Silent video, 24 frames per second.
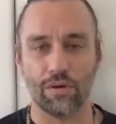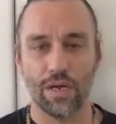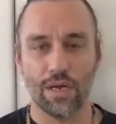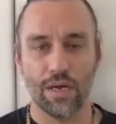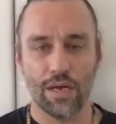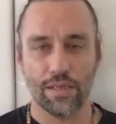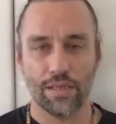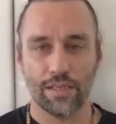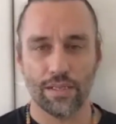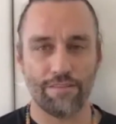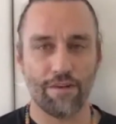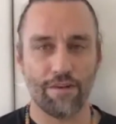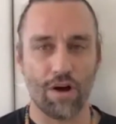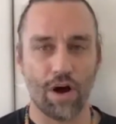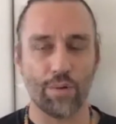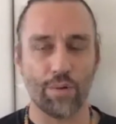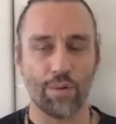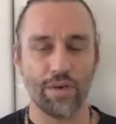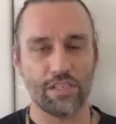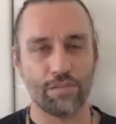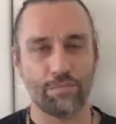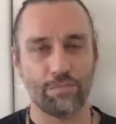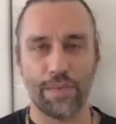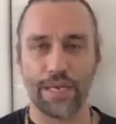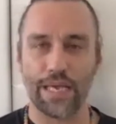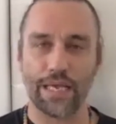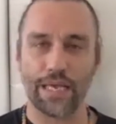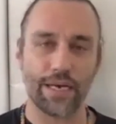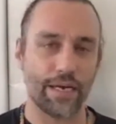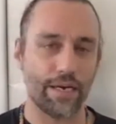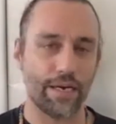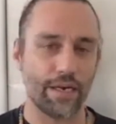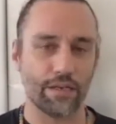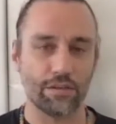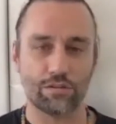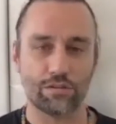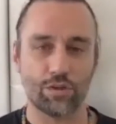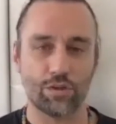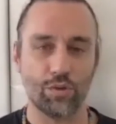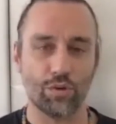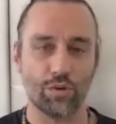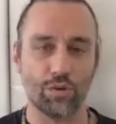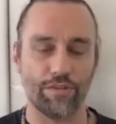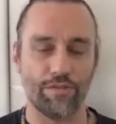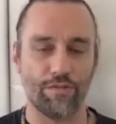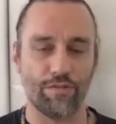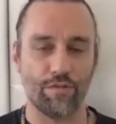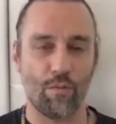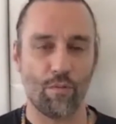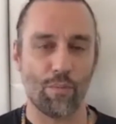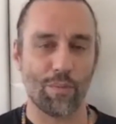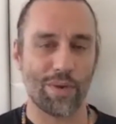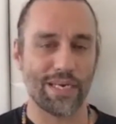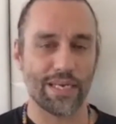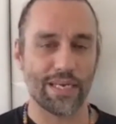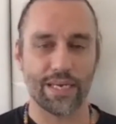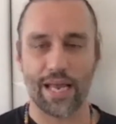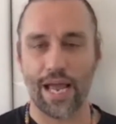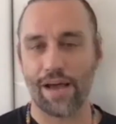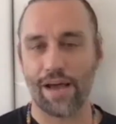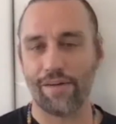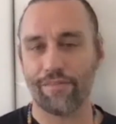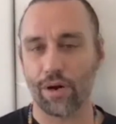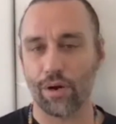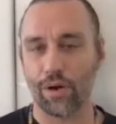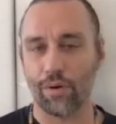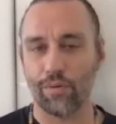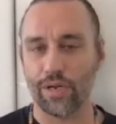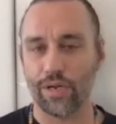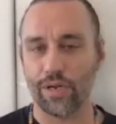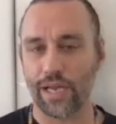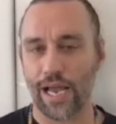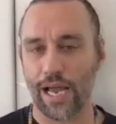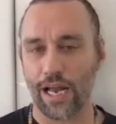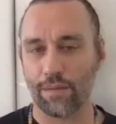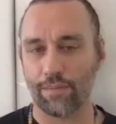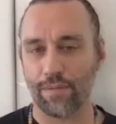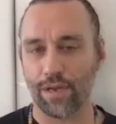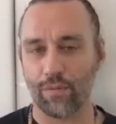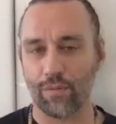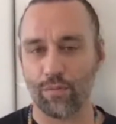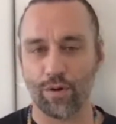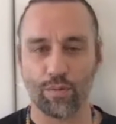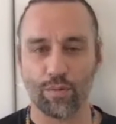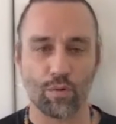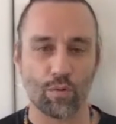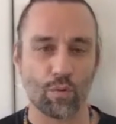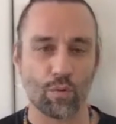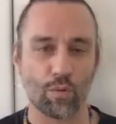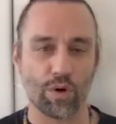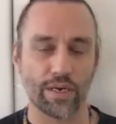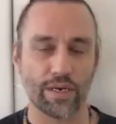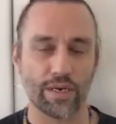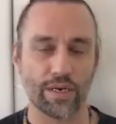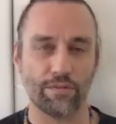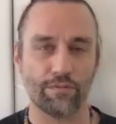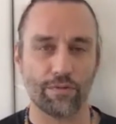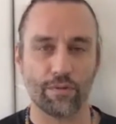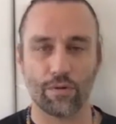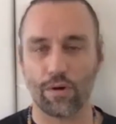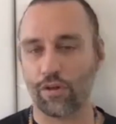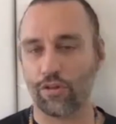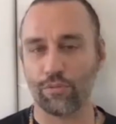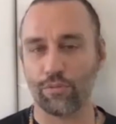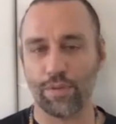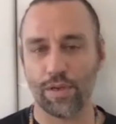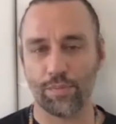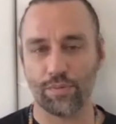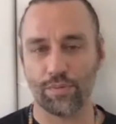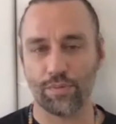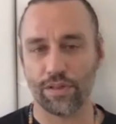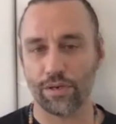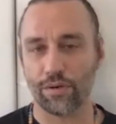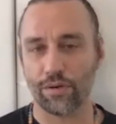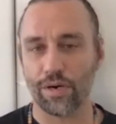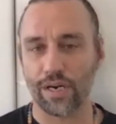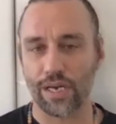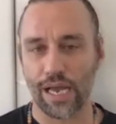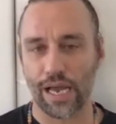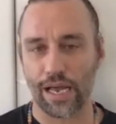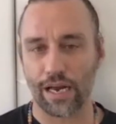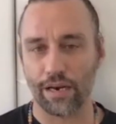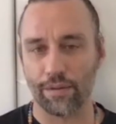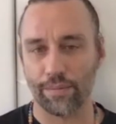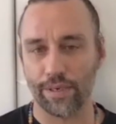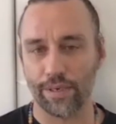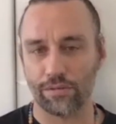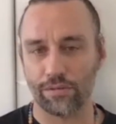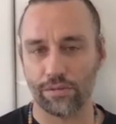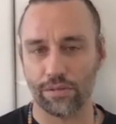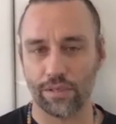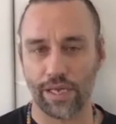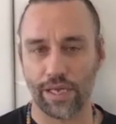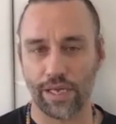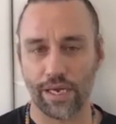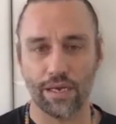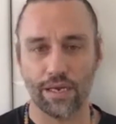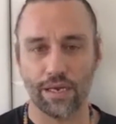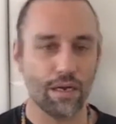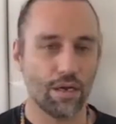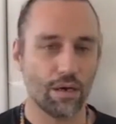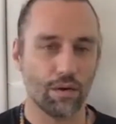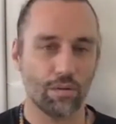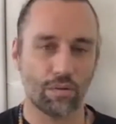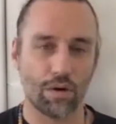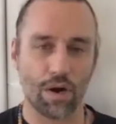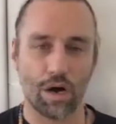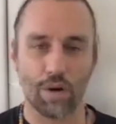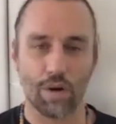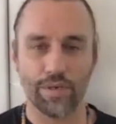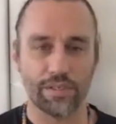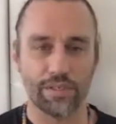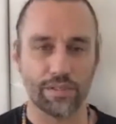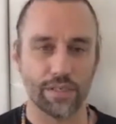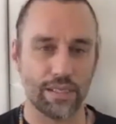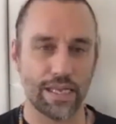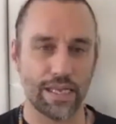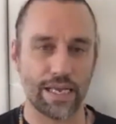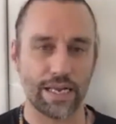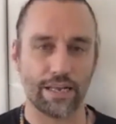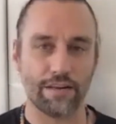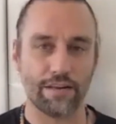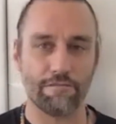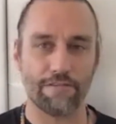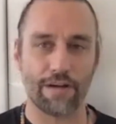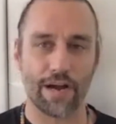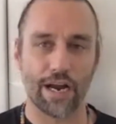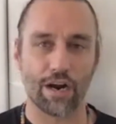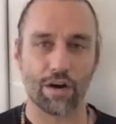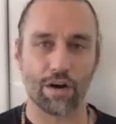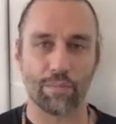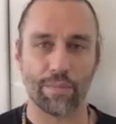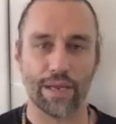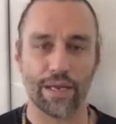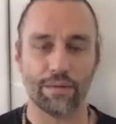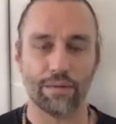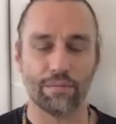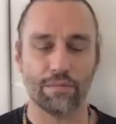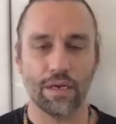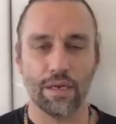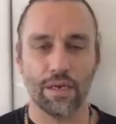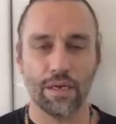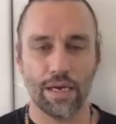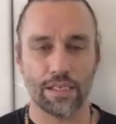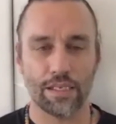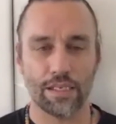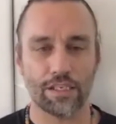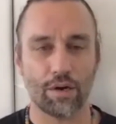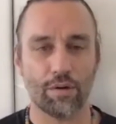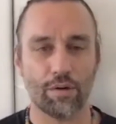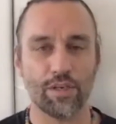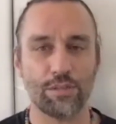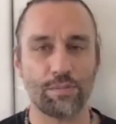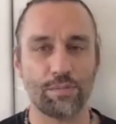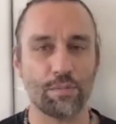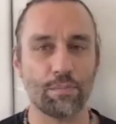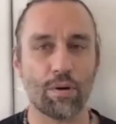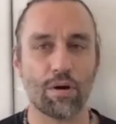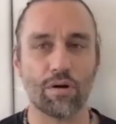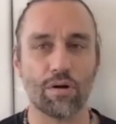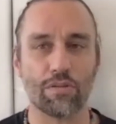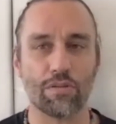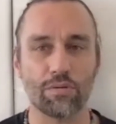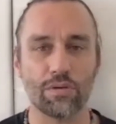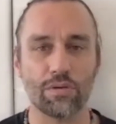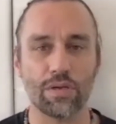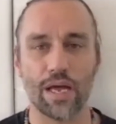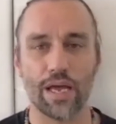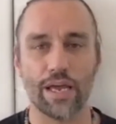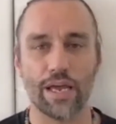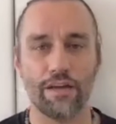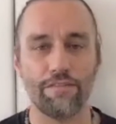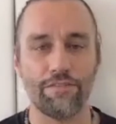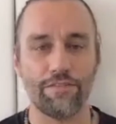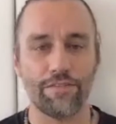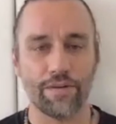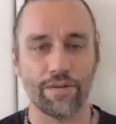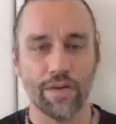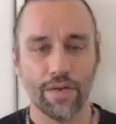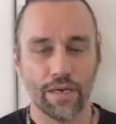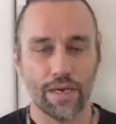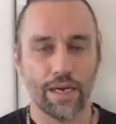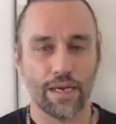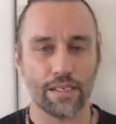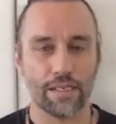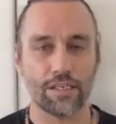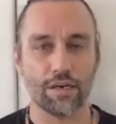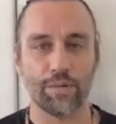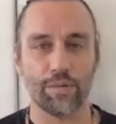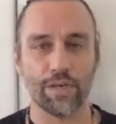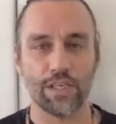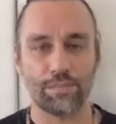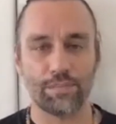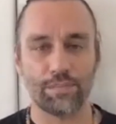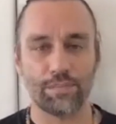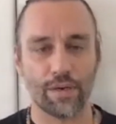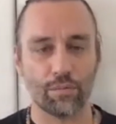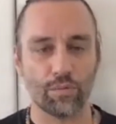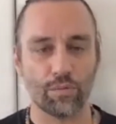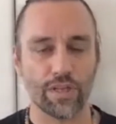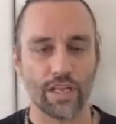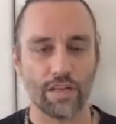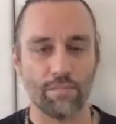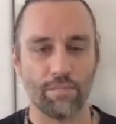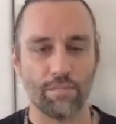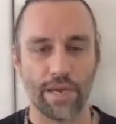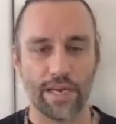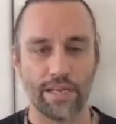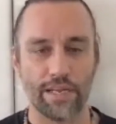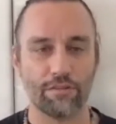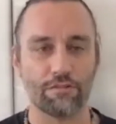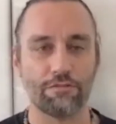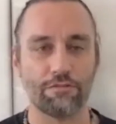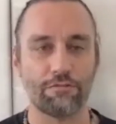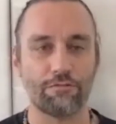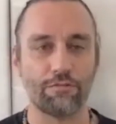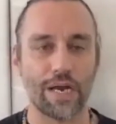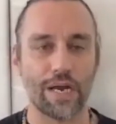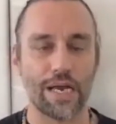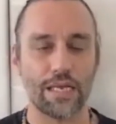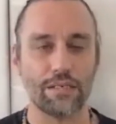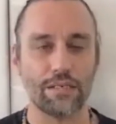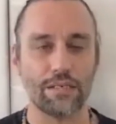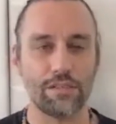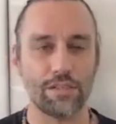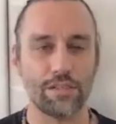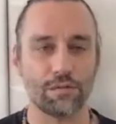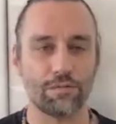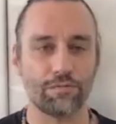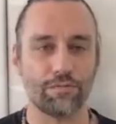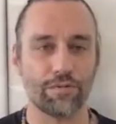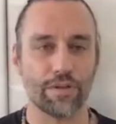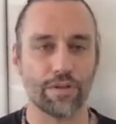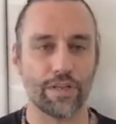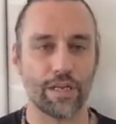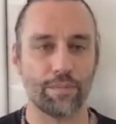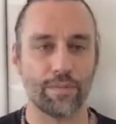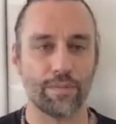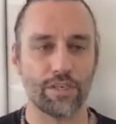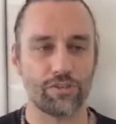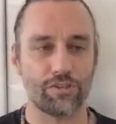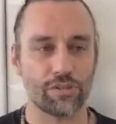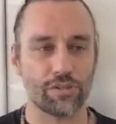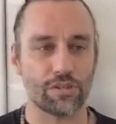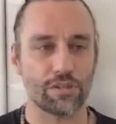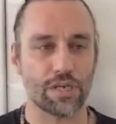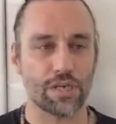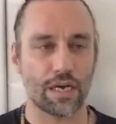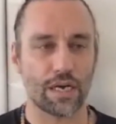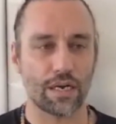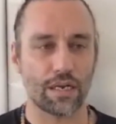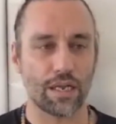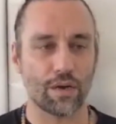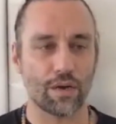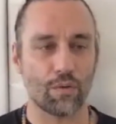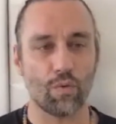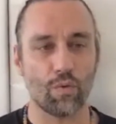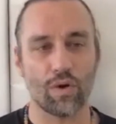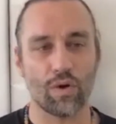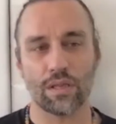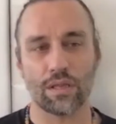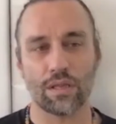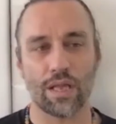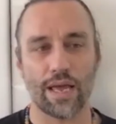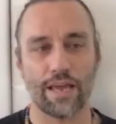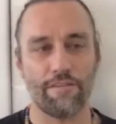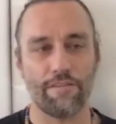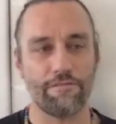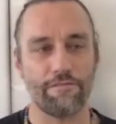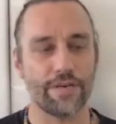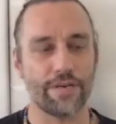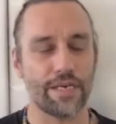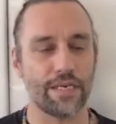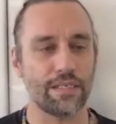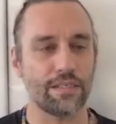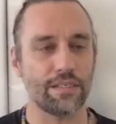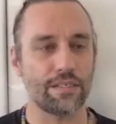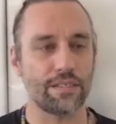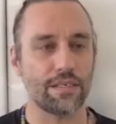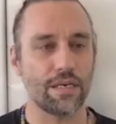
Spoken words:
they've always been in a school. Even when we didn't have our own academy, we were working it for other people at their academy. So they were always in that environment. It's always been part of their life. It's always been where they made their friends. So for them, it's just kind of like what life is.